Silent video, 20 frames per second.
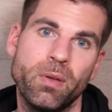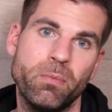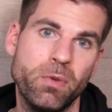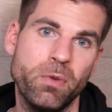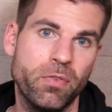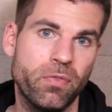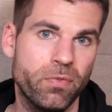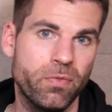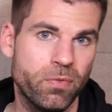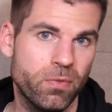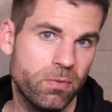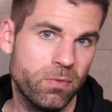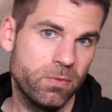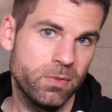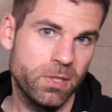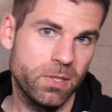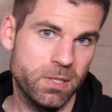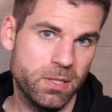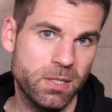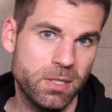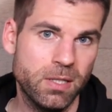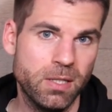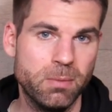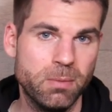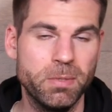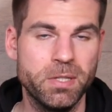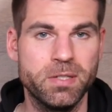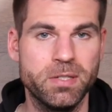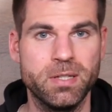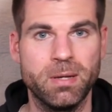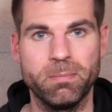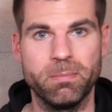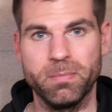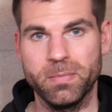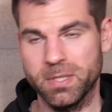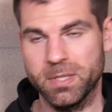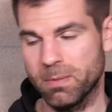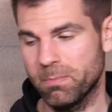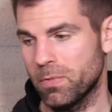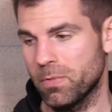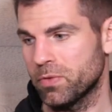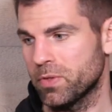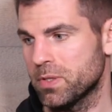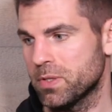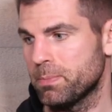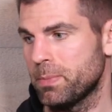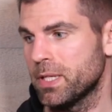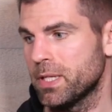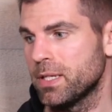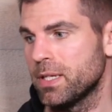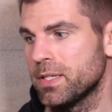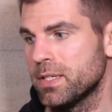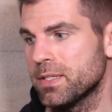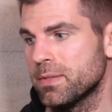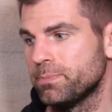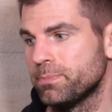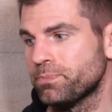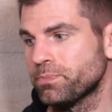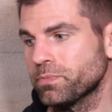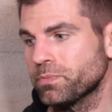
with this little bit some of this bitterness.